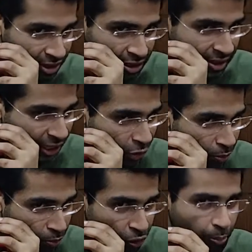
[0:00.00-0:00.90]
say you
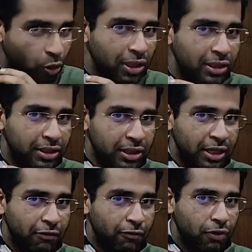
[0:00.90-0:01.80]
pull the
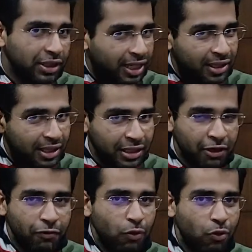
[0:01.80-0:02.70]
earphone, then the
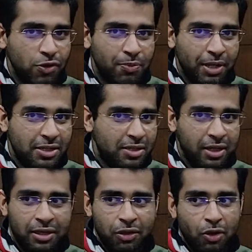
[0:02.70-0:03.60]
earphone goes bust
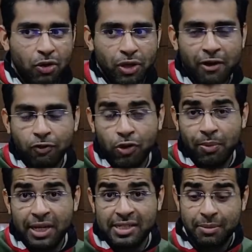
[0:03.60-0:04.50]
and you have to
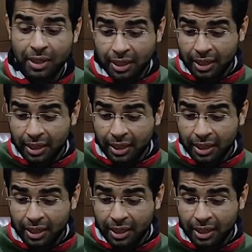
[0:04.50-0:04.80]
replace them.